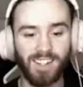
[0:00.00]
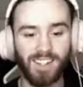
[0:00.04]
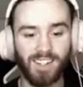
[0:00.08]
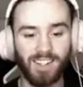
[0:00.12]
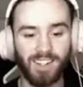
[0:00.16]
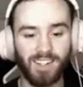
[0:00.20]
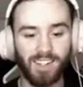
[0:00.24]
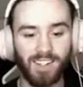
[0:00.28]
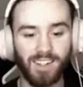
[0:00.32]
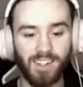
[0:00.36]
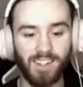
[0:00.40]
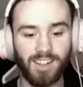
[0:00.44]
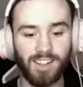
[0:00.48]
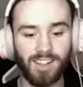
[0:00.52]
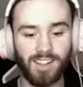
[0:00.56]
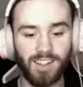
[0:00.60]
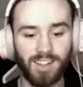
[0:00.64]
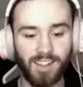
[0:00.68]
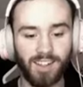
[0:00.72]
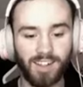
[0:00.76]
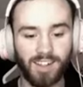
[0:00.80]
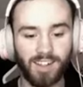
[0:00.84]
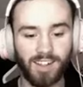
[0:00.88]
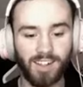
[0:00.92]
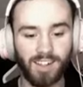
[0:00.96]

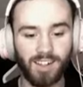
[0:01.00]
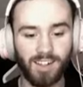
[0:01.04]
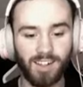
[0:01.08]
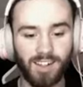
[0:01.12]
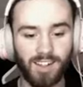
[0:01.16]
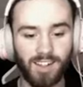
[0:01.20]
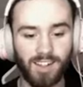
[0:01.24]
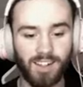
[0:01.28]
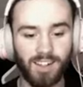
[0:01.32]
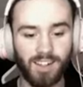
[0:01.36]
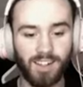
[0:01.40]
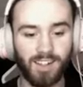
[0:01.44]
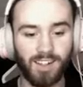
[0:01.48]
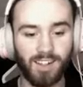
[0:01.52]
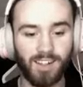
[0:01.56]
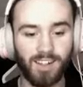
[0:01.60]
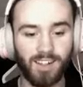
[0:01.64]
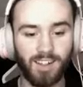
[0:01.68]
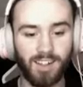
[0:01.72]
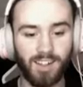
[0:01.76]
No one is speaking in this clip.